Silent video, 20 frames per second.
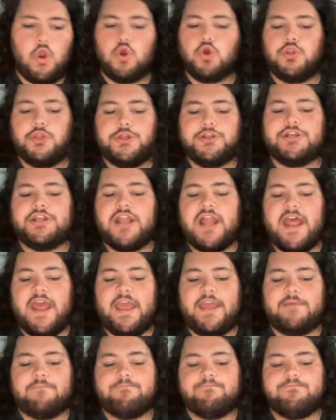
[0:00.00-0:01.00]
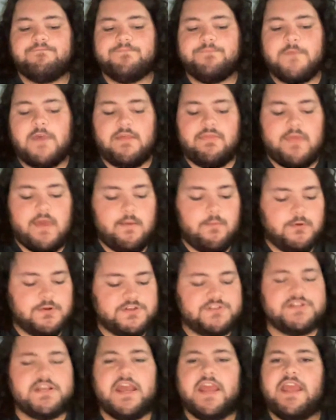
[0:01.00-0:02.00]
earlier today, and they were
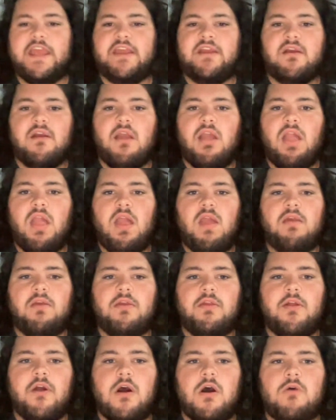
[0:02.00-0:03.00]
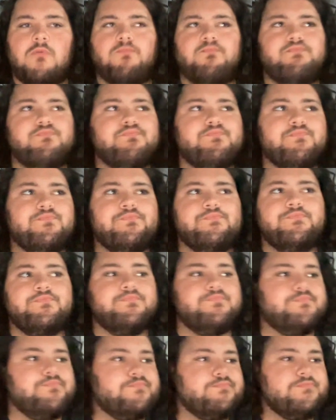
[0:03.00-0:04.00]
saying, you know,
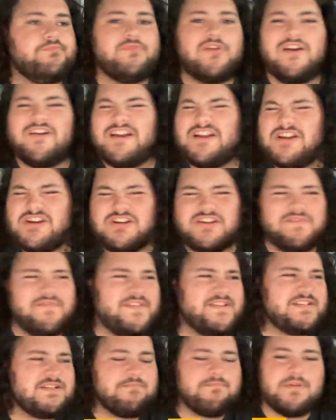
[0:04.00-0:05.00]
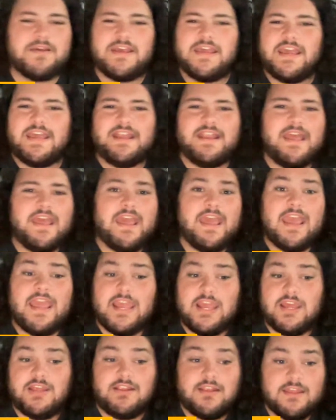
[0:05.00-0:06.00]
could visit Pitt,
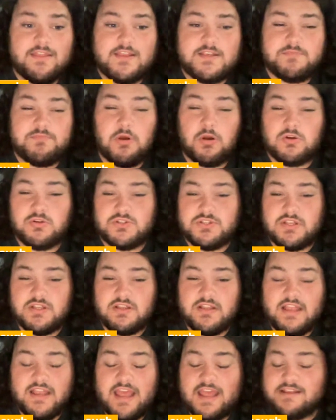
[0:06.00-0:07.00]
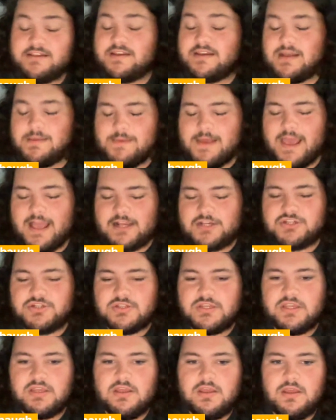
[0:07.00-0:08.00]
and this person that ended up
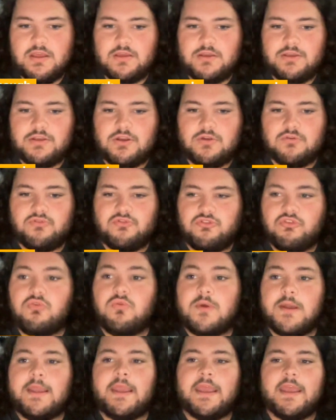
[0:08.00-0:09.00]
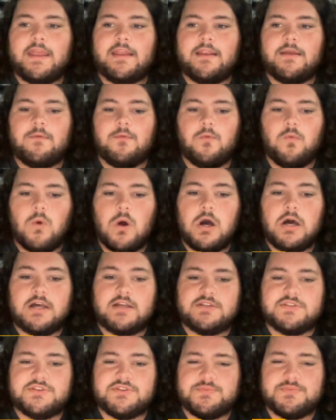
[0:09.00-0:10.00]
actually, doing it
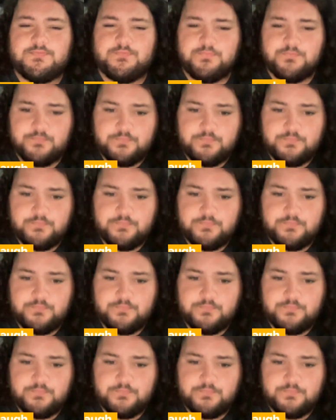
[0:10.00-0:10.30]
was